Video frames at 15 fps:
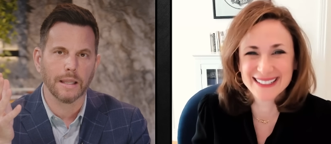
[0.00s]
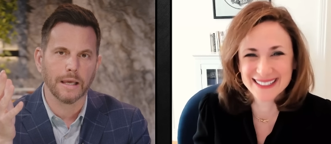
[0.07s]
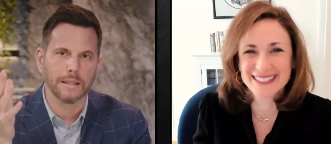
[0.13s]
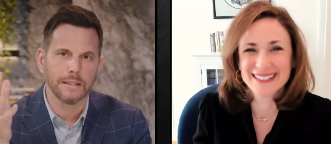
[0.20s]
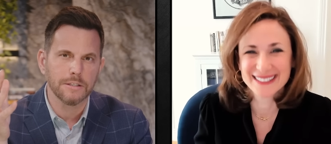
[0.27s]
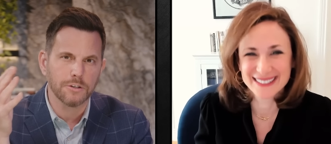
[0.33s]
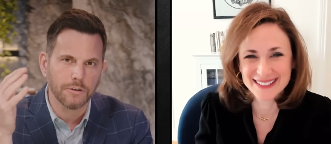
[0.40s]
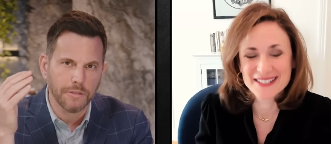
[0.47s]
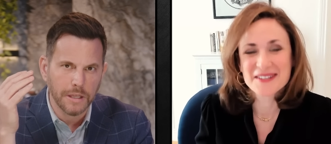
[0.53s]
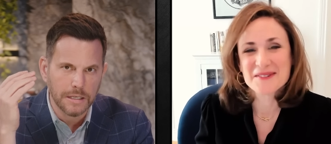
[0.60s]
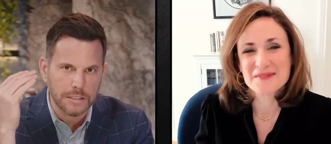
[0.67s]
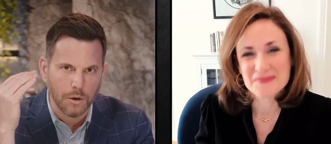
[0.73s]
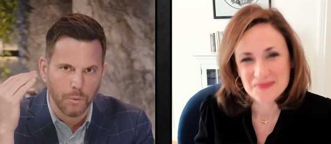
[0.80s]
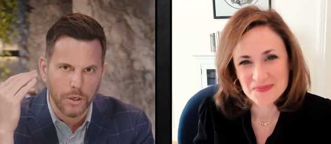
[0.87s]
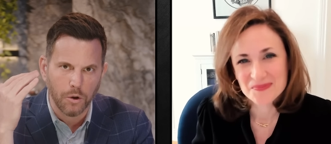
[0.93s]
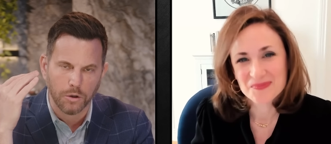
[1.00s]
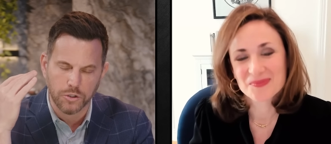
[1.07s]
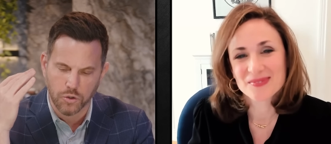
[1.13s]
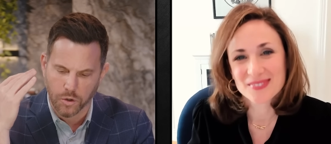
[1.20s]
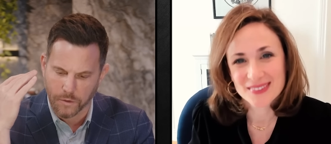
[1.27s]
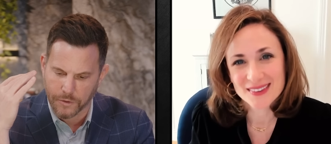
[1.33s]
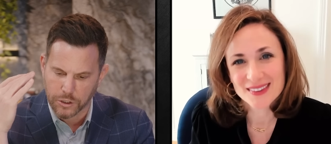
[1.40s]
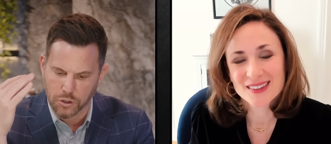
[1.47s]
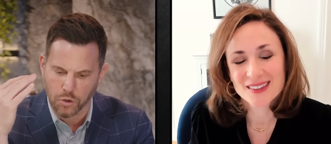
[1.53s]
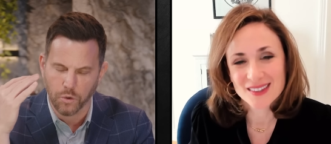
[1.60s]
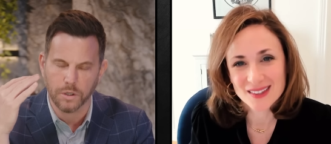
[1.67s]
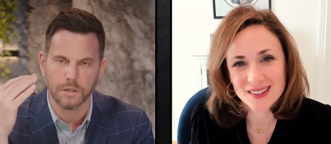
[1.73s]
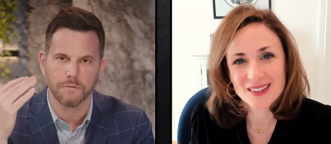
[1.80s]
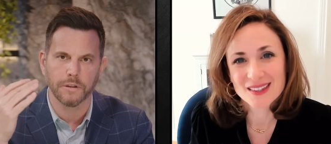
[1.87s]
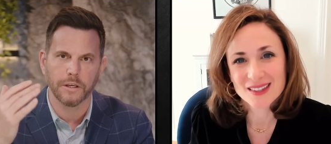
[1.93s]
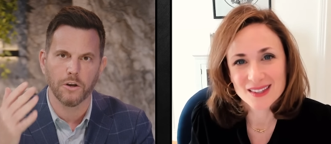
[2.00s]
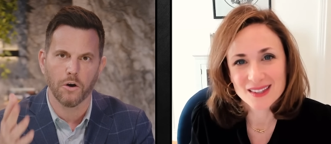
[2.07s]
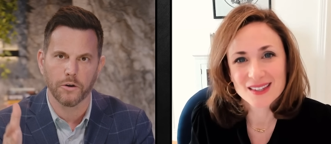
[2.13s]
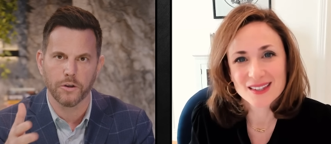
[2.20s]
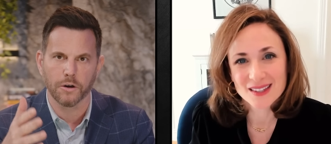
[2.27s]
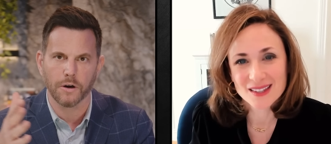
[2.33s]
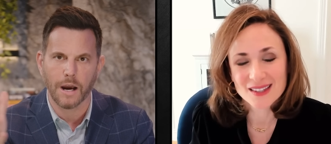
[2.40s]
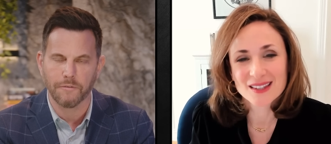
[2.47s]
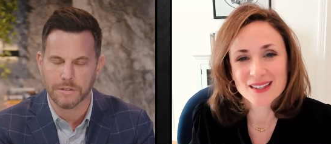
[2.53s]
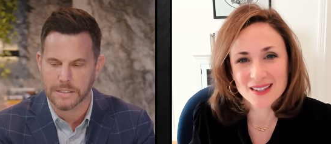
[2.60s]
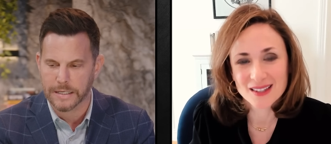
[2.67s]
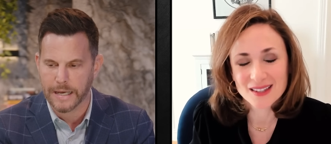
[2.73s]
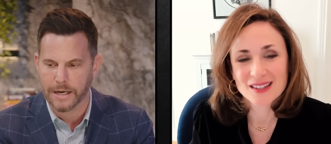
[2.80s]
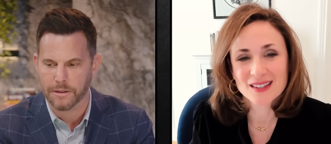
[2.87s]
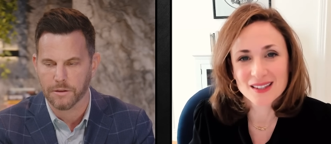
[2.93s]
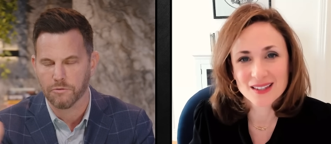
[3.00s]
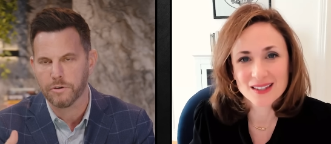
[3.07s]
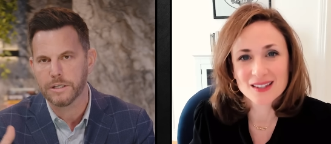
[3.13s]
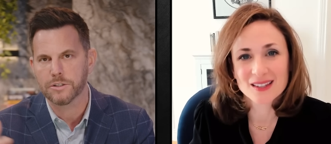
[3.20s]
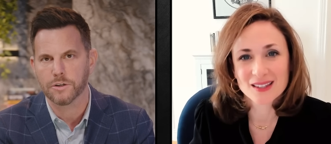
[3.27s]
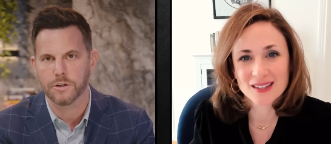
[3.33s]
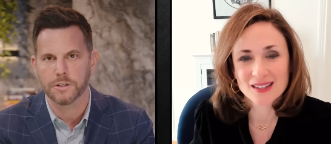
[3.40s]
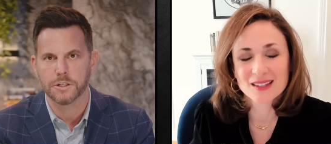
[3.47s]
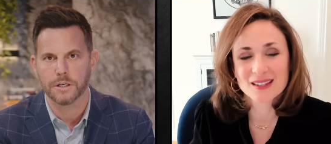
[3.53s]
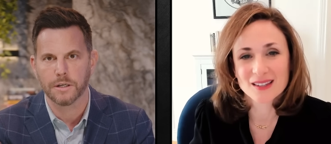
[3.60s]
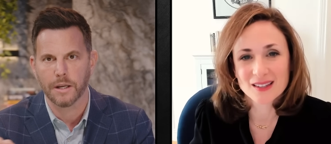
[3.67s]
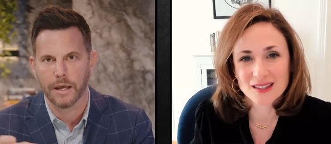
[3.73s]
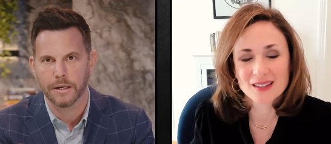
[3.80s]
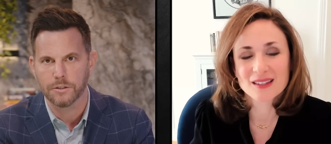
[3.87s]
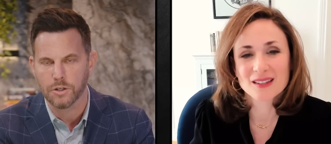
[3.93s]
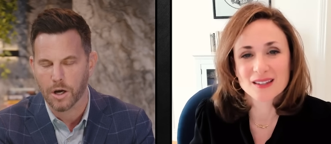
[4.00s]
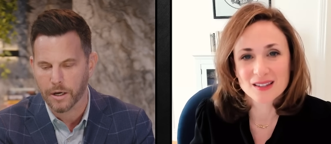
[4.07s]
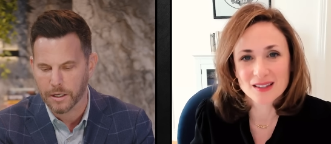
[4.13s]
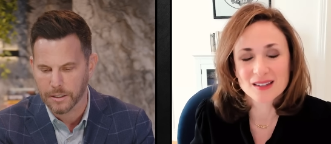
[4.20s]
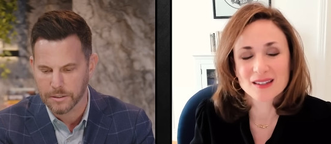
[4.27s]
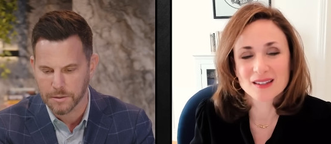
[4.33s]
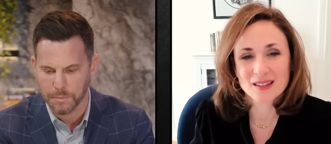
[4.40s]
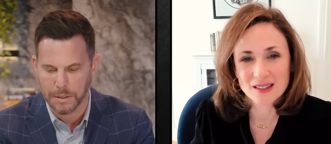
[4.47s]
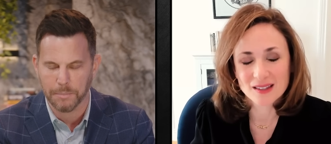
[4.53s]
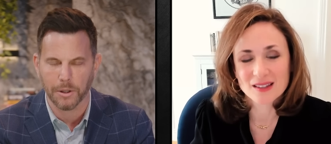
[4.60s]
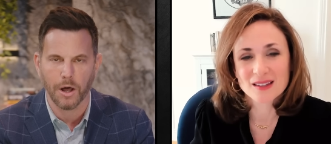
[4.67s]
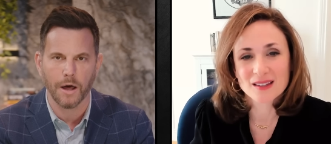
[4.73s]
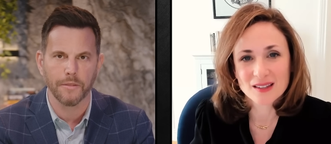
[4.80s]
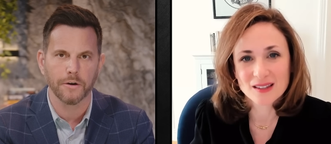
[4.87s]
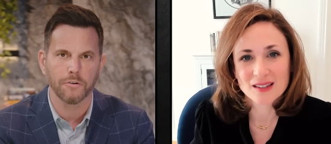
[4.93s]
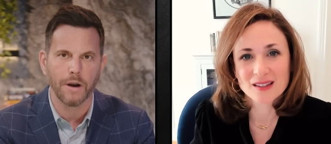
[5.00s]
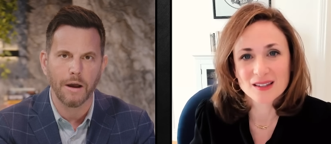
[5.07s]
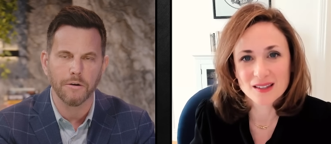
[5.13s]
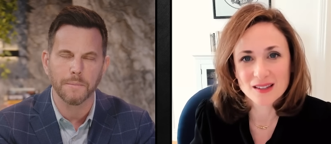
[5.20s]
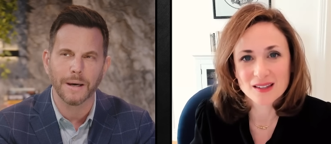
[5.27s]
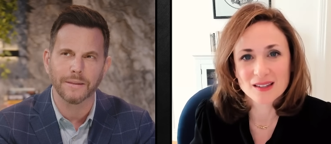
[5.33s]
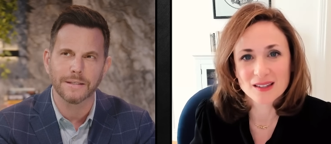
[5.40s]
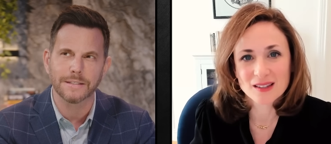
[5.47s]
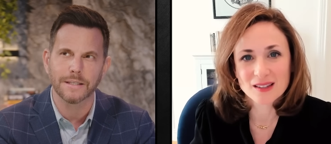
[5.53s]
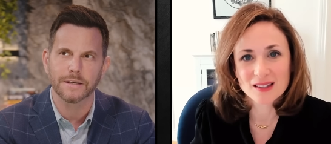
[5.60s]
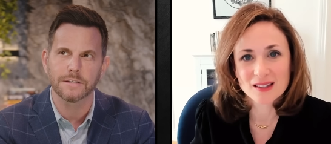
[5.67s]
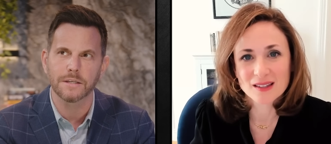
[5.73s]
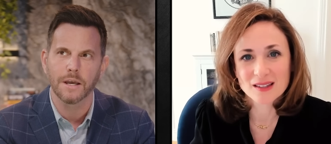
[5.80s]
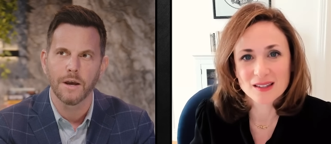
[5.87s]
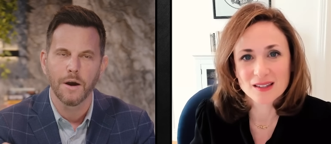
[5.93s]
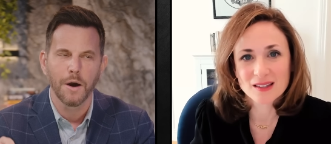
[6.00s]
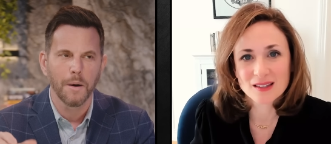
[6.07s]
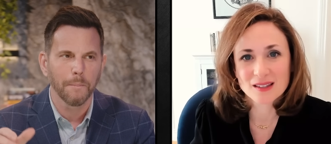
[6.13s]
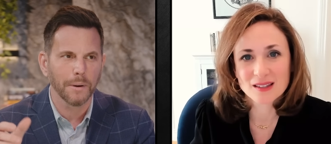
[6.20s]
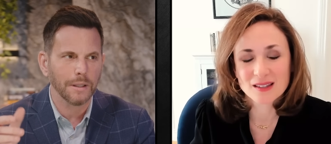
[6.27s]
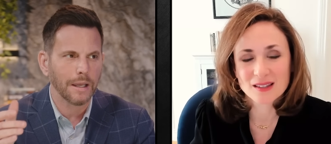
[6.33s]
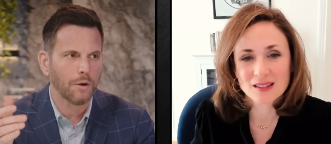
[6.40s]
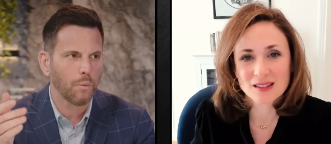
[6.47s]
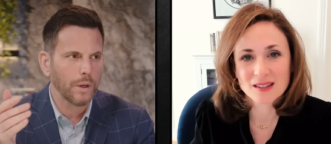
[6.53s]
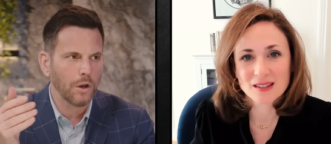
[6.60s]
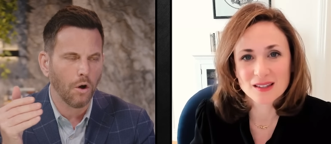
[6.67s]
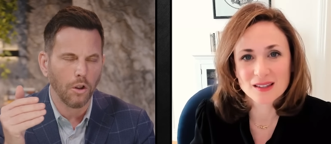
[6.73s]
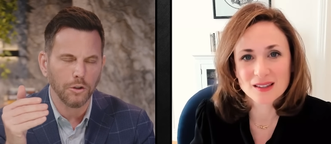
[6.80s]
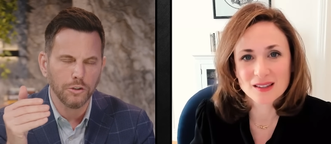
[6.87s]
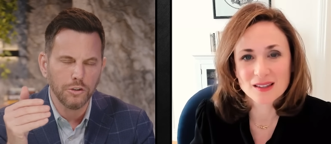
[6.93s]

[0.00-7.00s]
Speaker 1: Like, these are things that we all sort of intuitively know. You're obviously getting the research and talking to people on the ground about these things, but like, we all